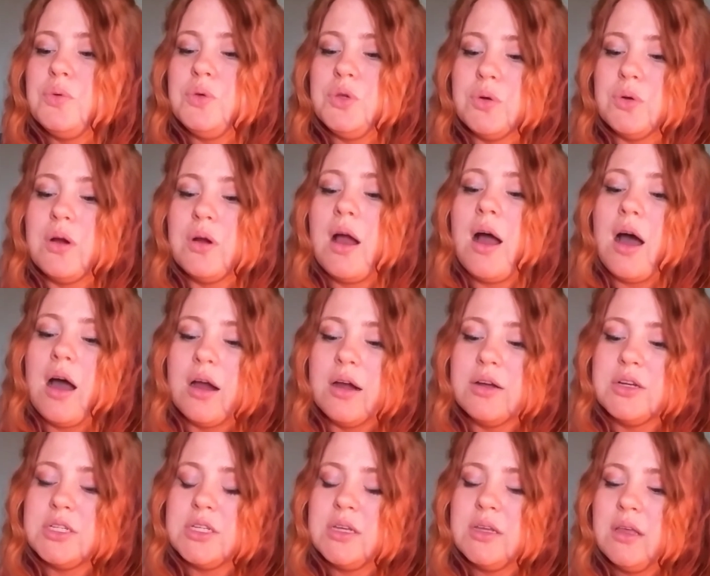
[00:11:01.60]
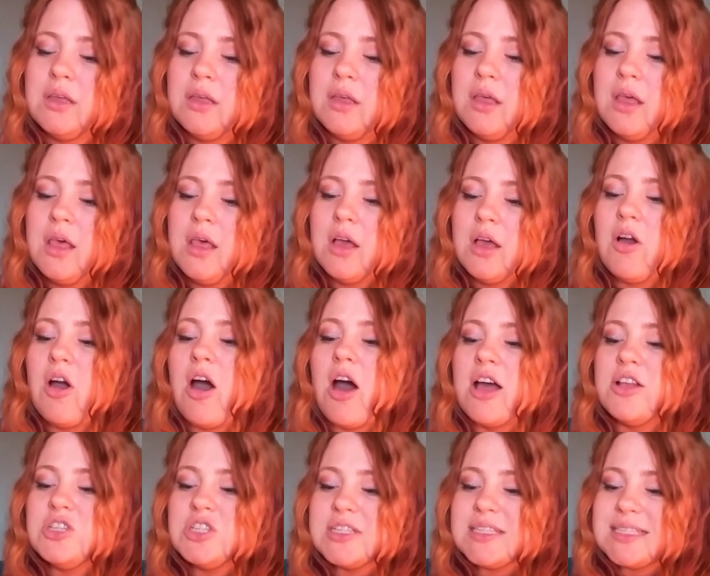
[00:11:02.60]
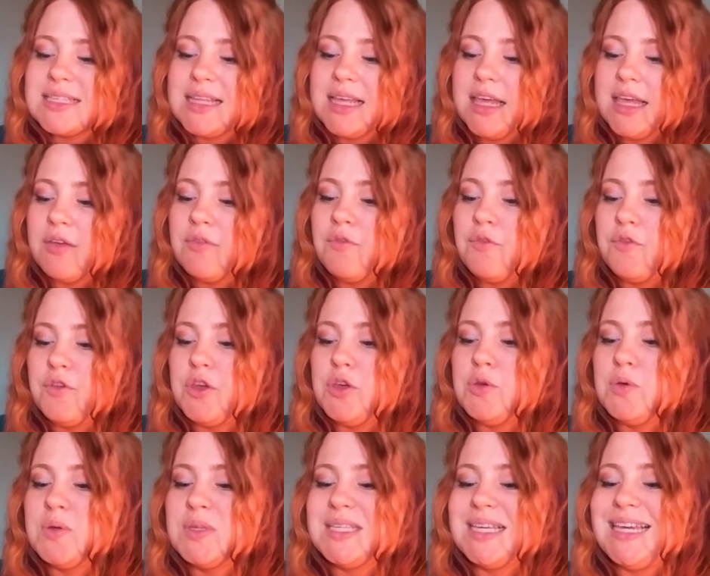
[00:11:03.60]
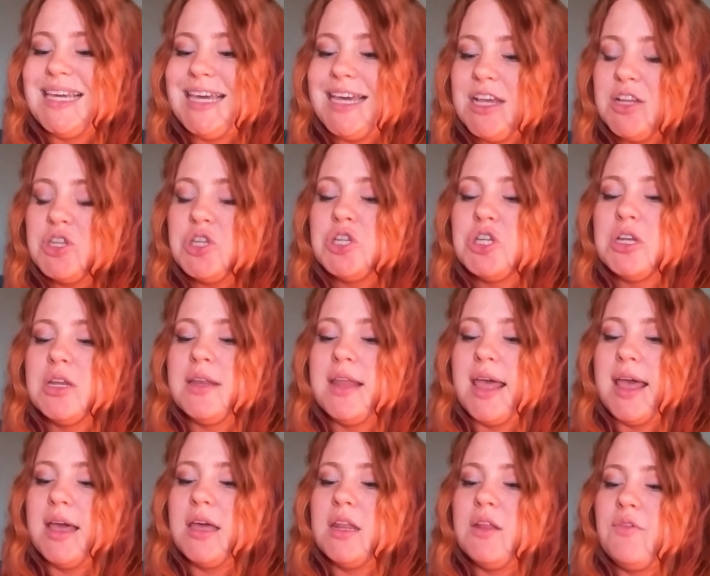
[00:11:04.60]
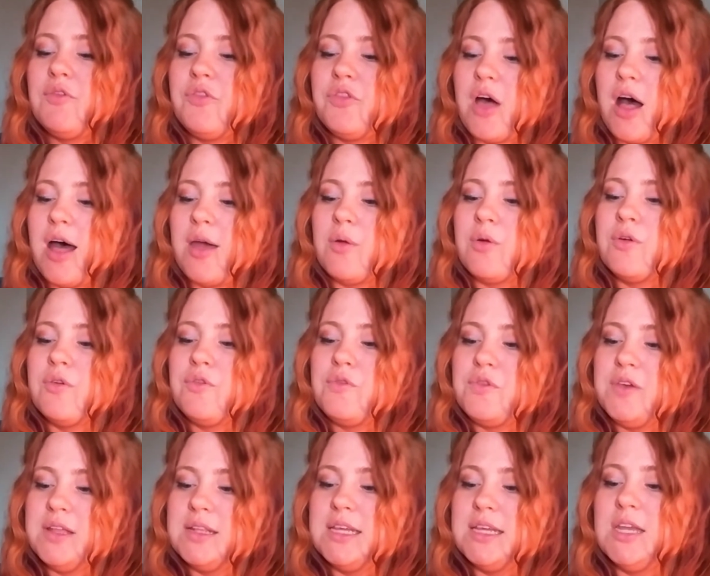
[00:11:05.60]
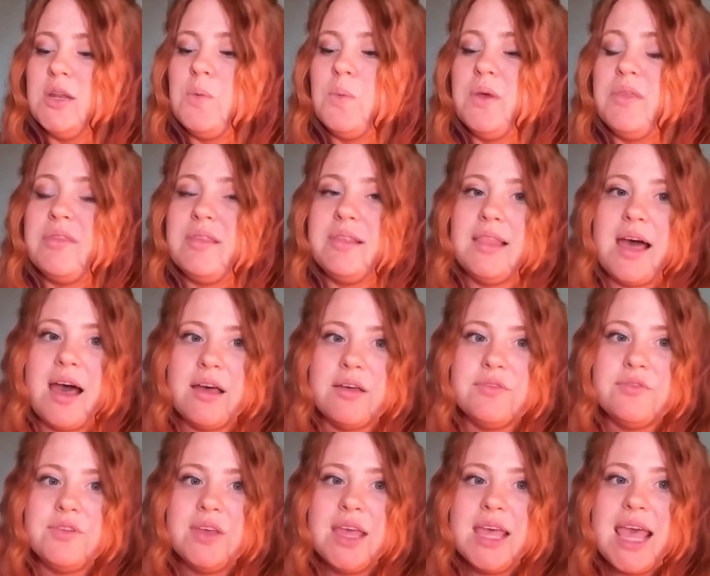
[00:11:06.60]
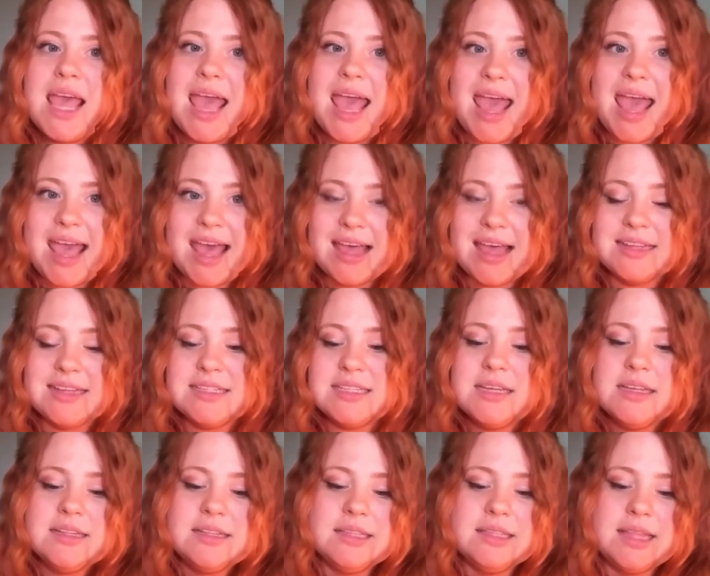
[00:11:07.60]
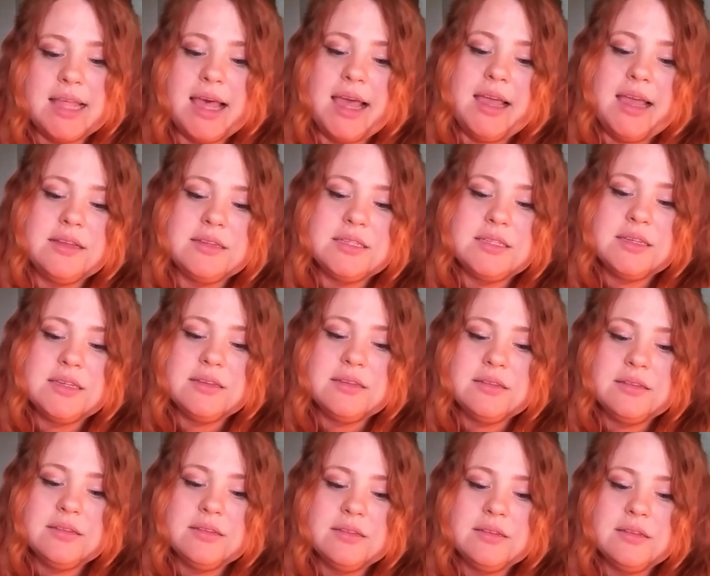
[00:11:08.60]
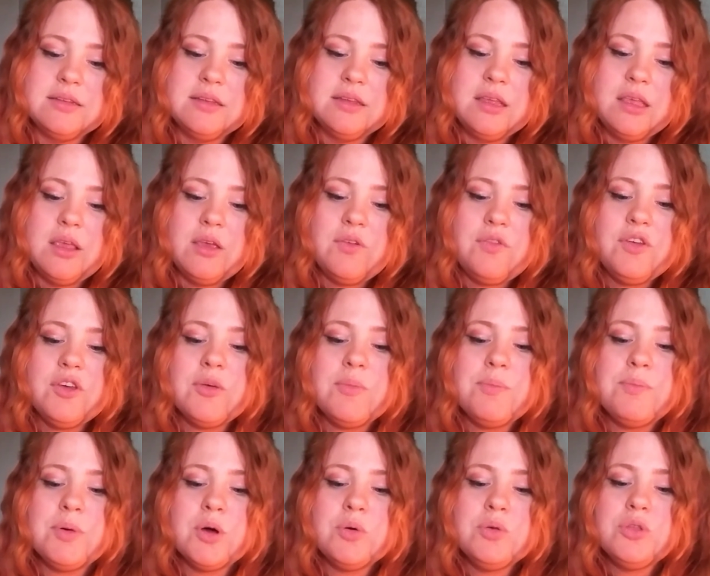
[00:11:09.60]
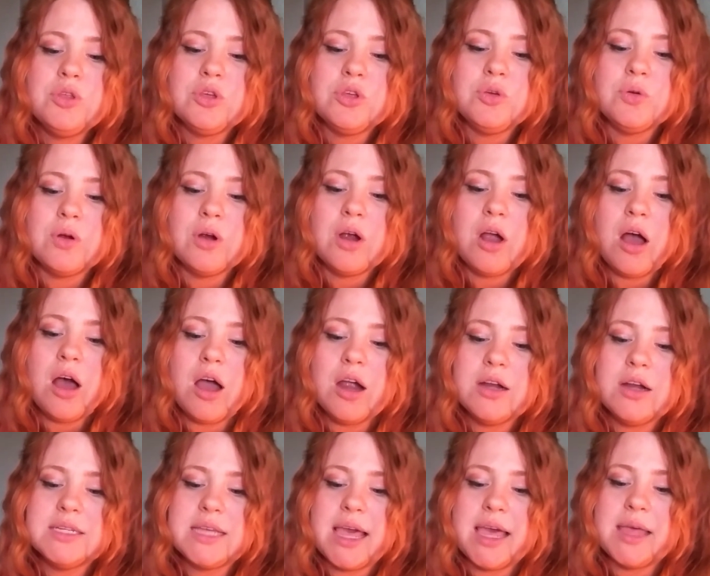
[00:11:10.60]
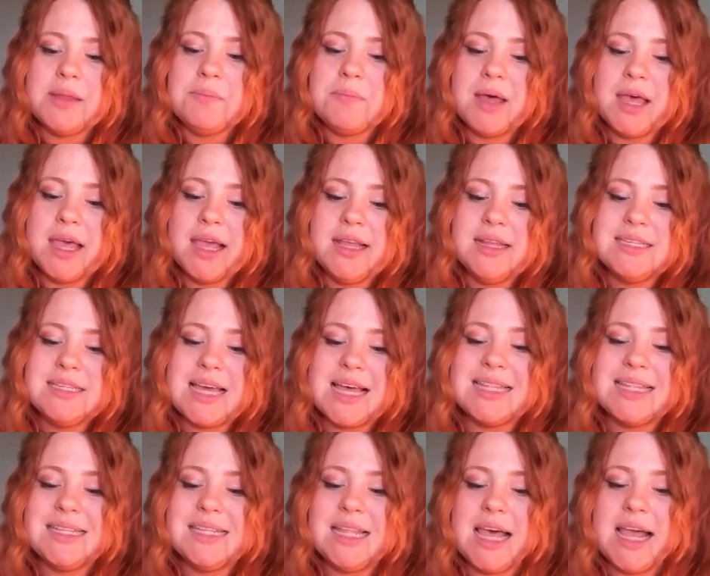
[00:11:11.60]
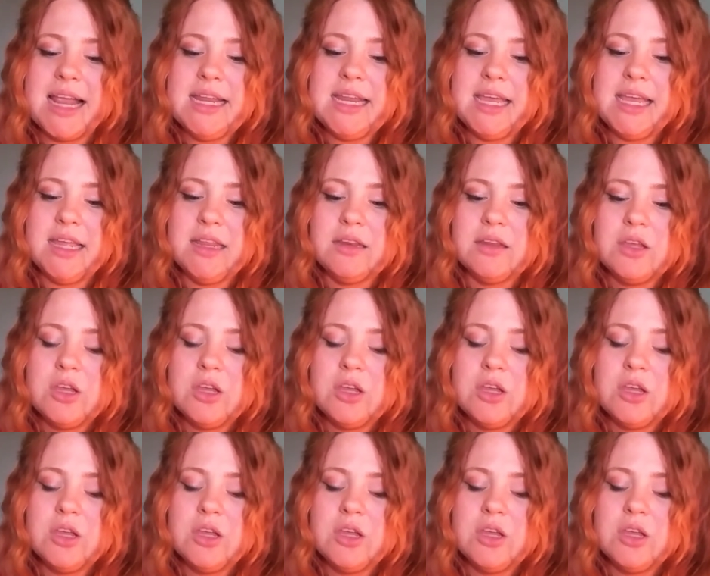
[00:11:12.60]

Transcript: your heart. Consciously infuse each negative thought or feeling with love and light. Feel both your heart and mind aligning